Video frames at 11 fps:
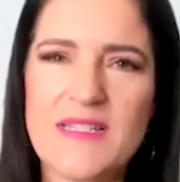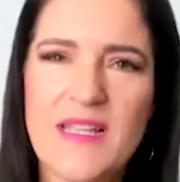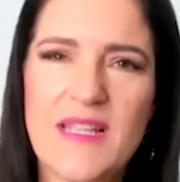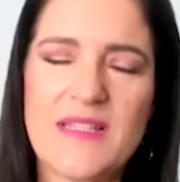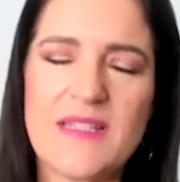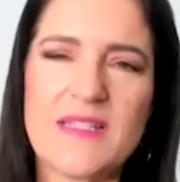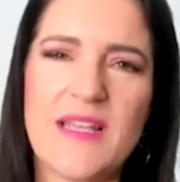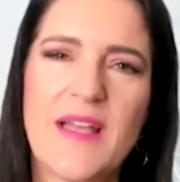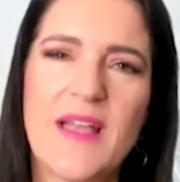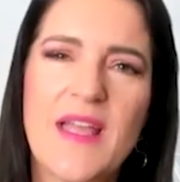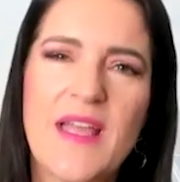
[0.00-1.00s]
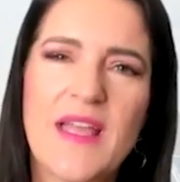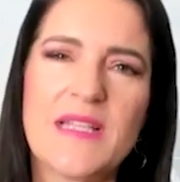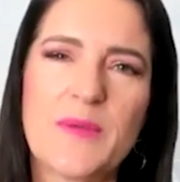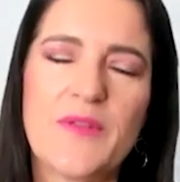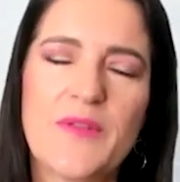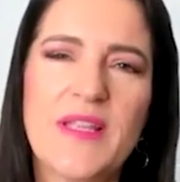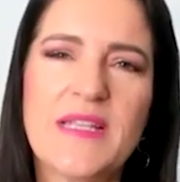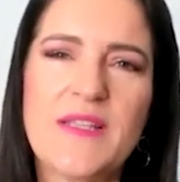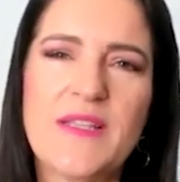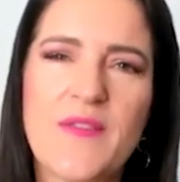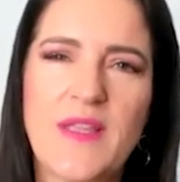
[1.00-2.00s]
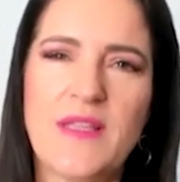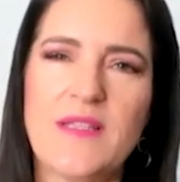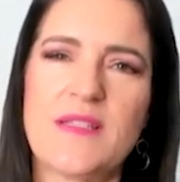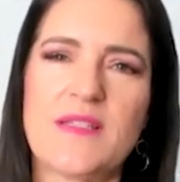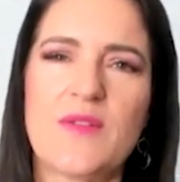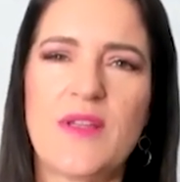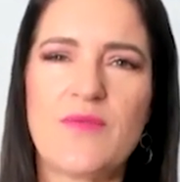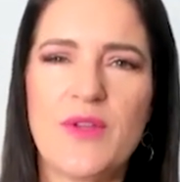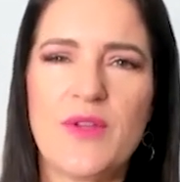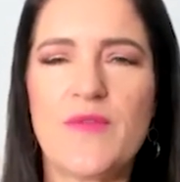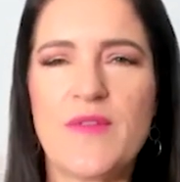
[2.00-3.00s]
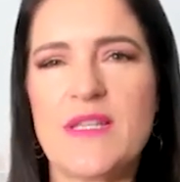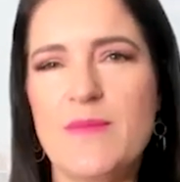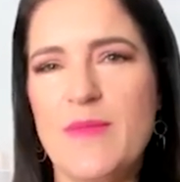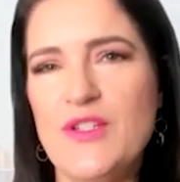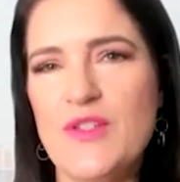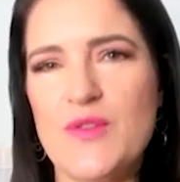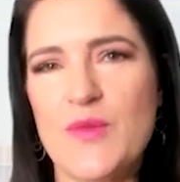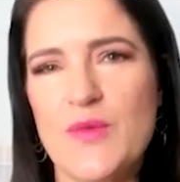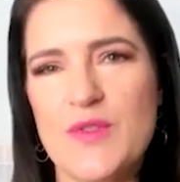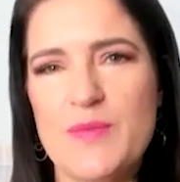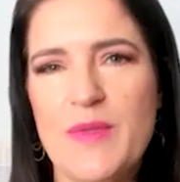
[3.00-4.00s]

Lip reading: it's one of the easy things to get rid of as an emission source,